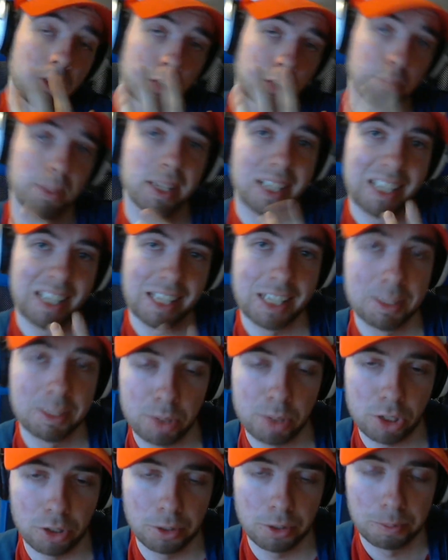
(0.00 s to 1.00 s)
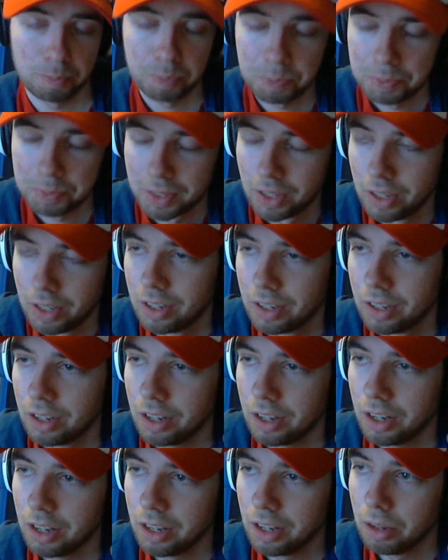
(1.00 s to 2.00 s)
to be a little hipster.
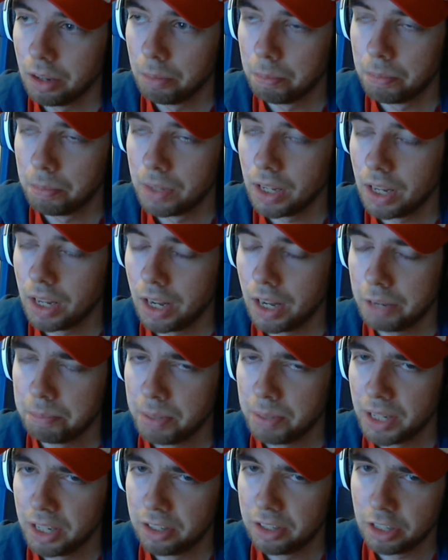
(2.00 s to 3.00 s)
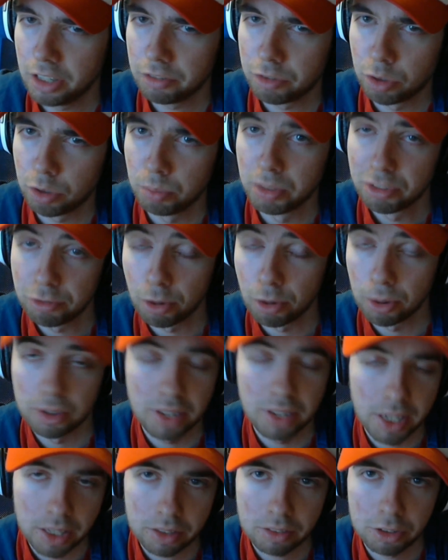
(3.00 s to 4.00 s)
Uh, I played TF2 before
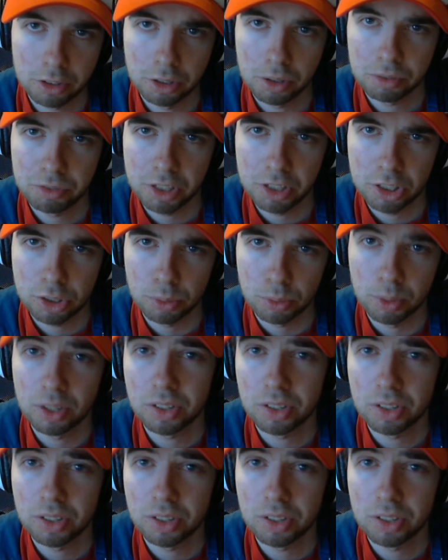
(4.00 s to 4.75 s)
that, you know, feature was